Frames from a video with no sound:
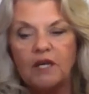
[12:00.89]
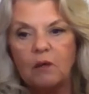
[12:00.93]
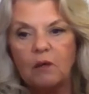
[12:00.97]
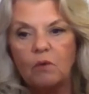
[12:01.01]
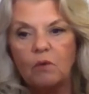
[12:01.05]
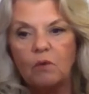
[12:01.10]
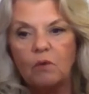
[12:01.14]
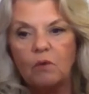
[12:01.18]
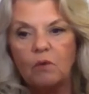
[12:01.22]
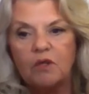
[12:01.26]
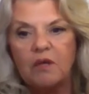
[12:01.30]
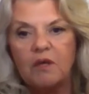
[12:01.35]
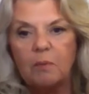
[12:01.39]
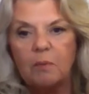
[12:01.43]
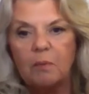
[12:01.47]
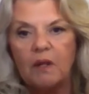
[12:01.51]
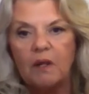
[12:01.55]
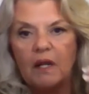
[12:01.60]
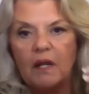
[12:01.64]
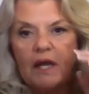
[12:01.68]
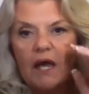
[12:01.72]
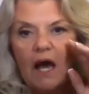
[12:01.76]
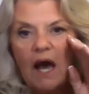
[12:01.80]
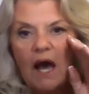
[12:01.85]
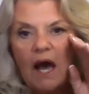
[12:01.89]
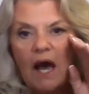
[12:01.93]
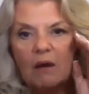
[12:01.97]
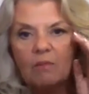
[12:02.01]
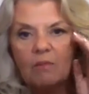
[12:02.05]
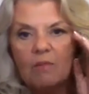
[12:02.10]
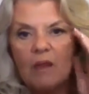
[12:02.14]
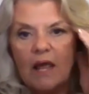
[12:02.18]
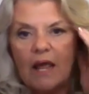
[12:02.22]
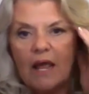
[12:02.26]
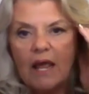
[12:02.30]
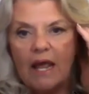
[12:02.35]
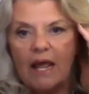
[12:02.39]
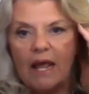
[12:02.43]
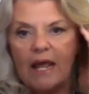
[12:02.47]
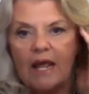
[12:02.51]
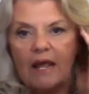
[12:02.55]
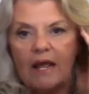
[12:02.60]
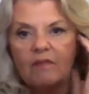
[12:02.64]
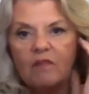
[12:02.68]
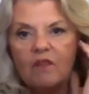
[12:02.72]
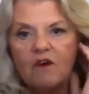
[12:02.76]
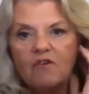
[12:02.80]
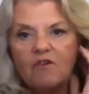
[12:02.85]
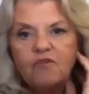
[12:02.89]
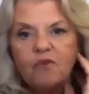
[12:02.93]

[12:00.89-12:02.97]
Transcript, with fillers: working with people. Uh, in